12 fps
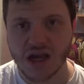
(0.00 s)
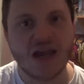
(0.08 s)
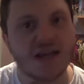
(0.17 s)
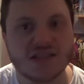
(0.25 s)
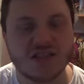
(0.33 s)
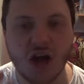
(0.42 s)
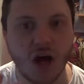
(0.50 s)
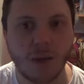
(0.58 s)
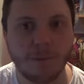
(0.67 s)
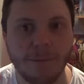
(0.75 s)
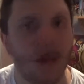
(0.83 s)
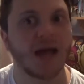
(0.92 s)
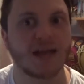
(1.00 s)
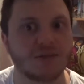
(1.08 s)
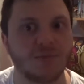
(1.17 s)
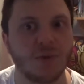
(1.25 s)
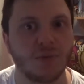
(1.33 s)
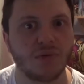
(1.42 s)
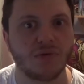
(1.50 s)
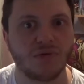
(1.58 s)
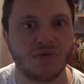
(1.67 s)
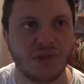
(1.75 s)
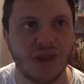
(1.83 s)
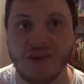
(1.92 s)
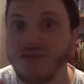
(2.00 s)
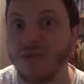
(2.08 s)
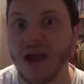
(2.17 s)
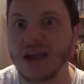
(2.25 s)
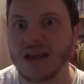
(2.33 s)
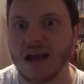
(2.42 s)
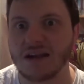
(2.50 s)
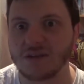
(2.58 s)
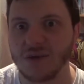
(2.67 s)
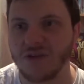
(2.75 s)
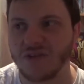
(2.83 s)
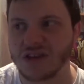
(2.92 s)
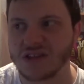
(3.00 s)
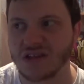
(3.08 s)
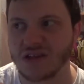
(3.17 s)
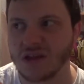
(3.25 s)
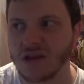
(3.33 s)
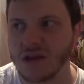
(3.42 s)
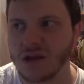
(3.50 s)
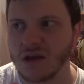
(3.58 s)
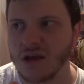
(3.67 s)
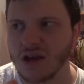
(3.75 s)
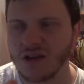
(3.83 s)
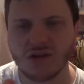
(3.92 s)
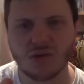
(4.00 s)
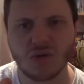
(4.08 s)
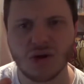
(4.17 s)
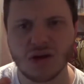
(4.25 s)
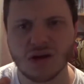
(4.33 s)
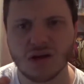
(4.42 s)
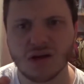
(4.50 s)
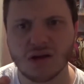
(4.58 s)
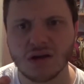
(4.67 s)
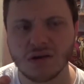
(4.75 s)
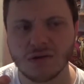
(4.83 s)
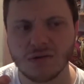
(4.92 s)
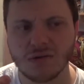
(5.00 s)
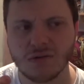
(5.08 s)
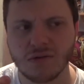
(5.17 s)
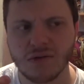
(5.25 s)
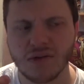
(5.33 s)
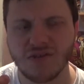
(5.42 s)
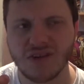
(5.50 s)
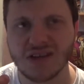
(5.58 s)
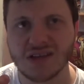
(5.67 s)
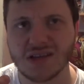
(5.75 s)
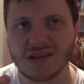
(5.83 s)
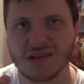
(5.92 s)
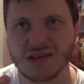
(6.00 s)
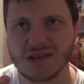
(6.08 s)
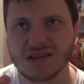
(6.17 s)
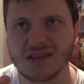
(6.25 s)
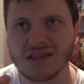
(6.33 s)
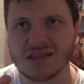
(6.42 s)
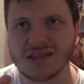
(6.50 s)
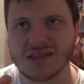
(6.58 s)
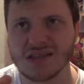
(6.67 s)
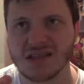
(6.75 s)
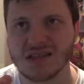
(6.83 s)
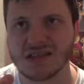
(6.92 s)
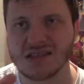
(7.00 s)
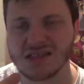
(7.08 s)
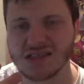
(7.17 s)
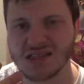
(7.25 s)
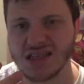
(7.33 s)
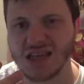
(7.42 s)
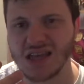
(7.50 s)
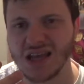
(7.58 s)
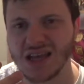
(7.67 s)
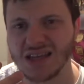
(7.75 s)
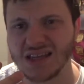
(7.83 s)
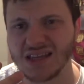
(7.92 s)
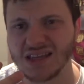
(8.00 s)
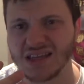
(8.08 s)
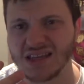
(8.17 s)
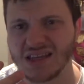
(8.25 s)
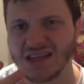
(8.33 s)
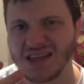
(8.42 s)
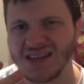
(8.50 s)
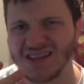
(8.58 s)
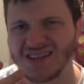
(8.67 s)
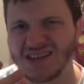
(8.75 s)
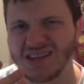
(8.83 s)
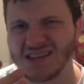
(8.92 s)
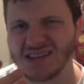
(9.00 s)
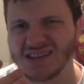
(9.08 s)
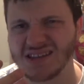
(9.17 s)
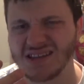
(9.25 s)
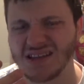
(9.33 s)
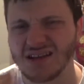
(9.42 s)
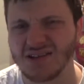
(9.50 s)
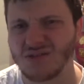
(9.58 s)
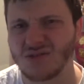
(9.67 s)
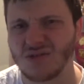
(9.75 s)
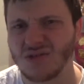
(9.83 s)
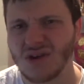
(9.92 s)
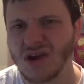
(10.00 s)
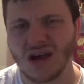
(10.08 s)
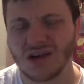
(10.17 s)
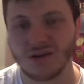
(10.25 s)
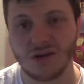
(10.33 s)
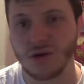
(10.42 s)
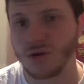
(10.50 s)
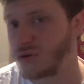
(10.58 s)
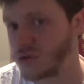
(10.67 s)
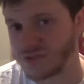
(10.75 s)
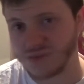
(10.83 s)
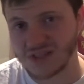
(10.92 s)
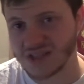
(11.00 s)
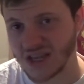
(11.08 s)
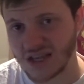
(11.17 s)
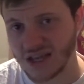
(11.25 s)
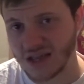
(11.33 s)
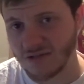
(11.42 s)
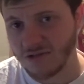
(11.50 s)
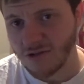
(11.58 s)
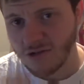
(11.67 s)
It's not bad as people they've making it out to be. I think it's like, I don't know what. I think, isn't it CNET? You know, or I don't know who's been saying it.